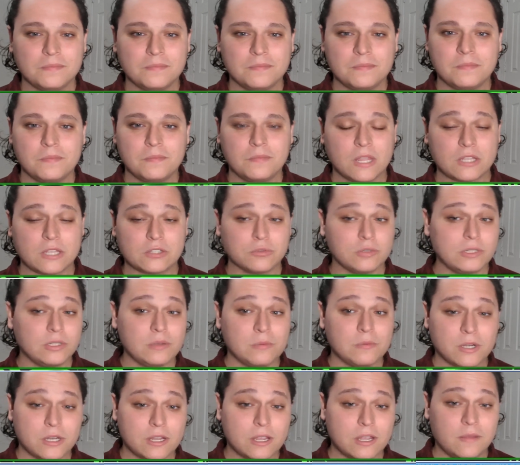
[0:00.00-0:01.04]
That's really
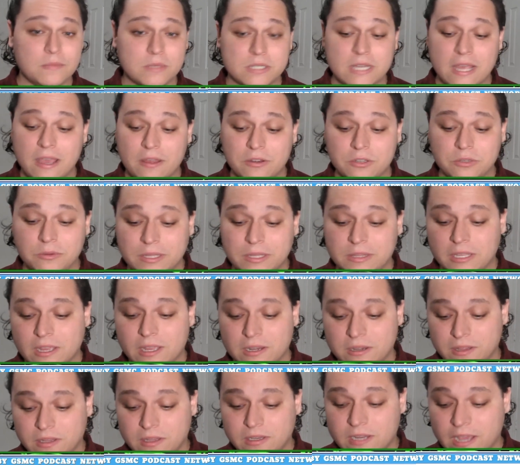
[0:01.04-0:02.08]
what it comes down to at the end
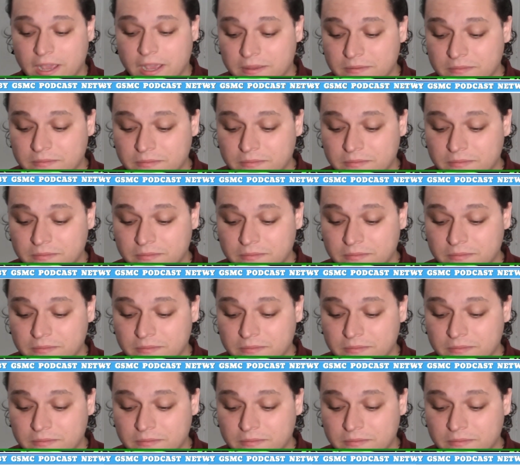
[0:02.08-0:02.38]
of the day.